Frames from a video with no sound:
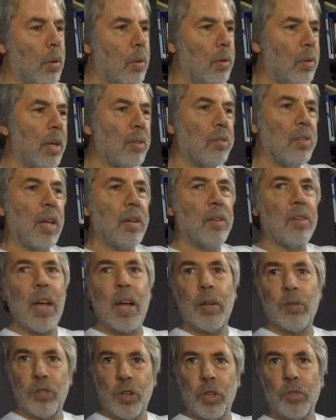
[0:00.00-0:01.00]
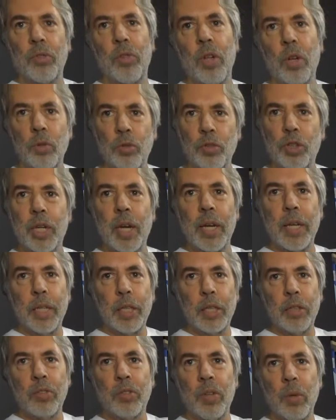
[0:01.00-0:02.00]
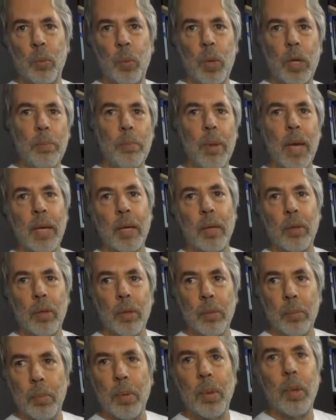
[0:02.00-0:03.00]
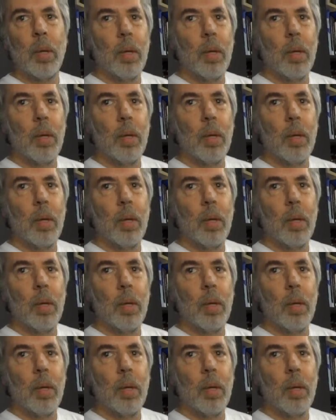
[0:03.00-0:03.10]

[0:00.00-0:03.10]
they send down just those changes and we make them